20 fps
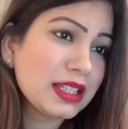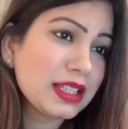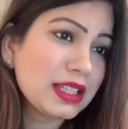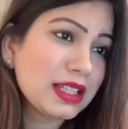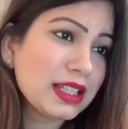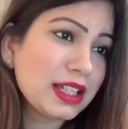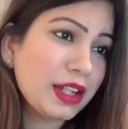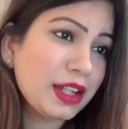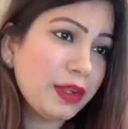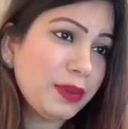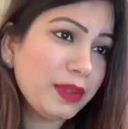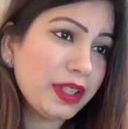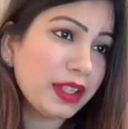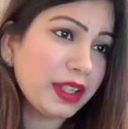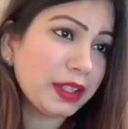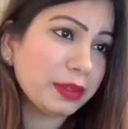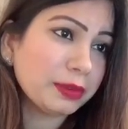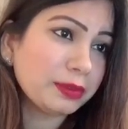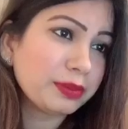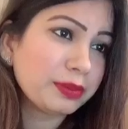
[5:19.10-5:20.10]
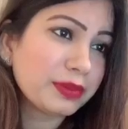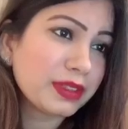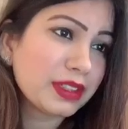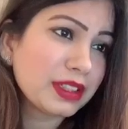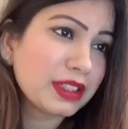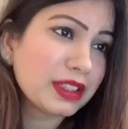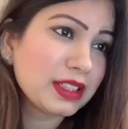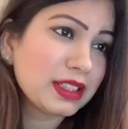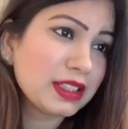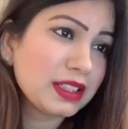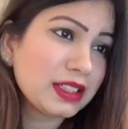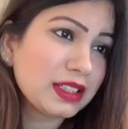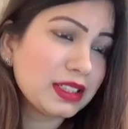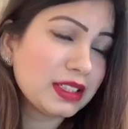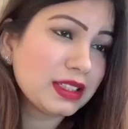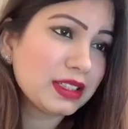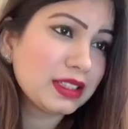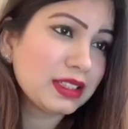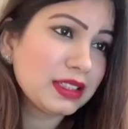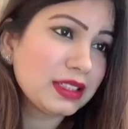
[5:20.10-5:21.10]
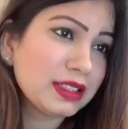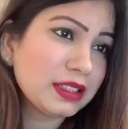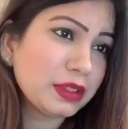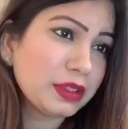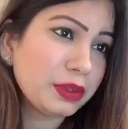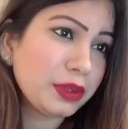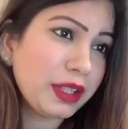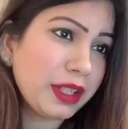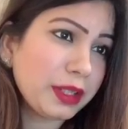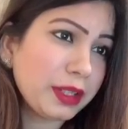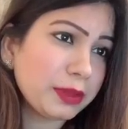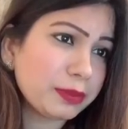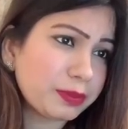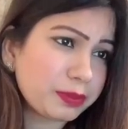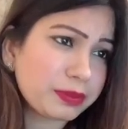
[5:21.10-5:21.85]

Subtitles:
Okay. So yeah,